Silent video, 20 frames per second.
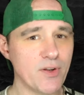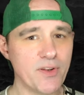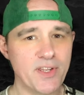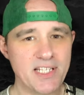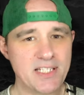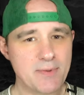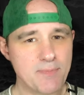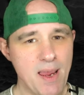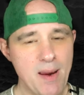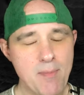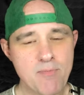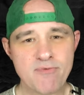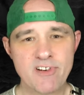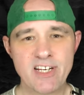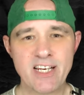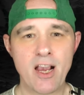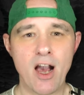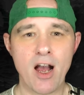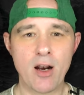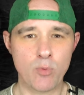on this
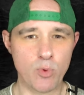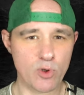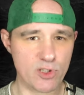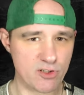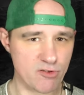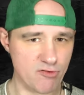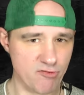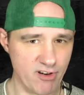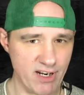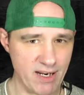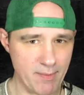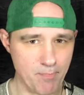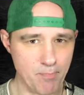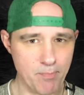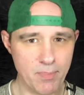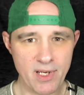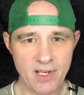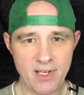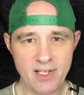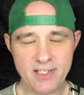memory card was
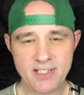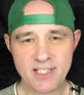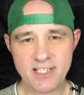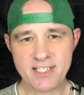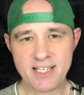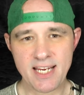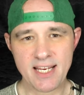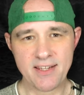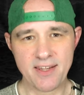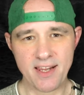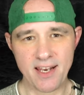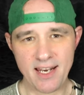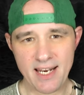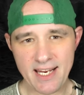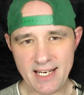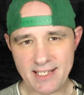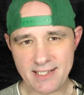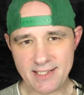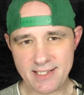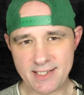grim, to say the
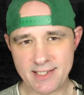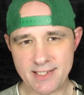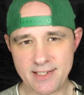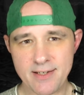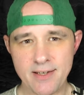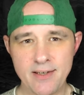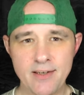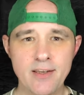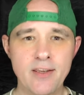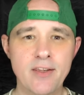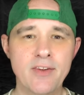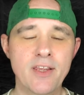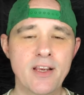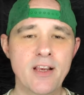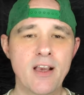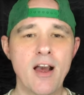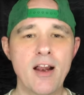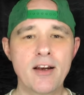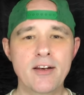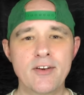least. The
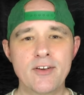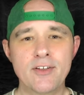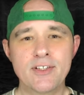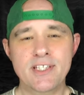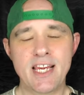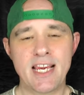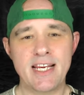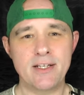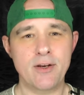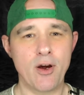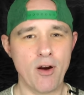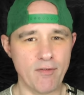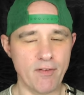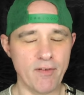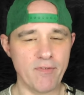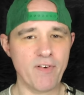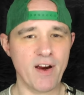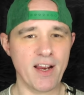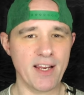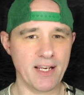card contained
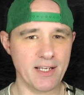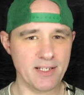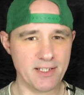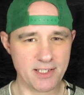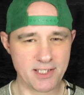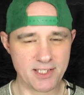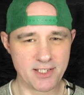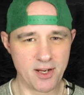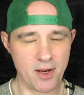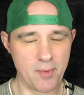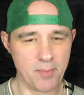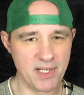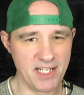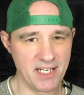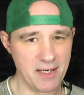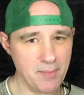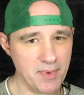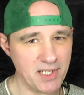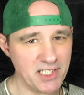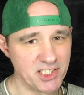horrifying and disturbing
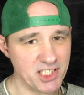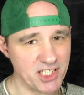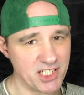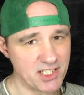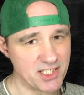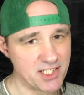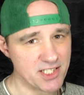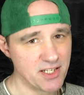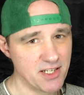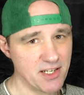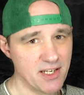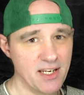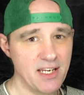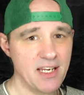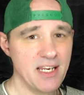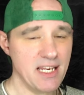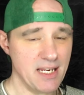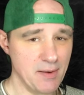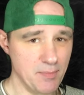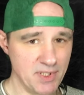images.
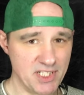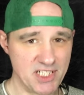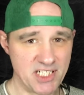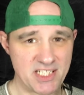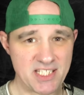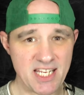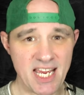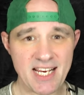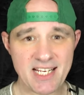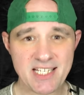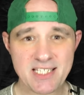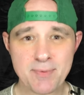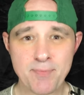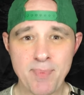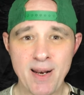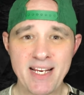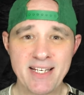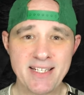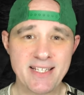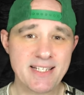Images that
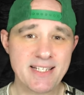explained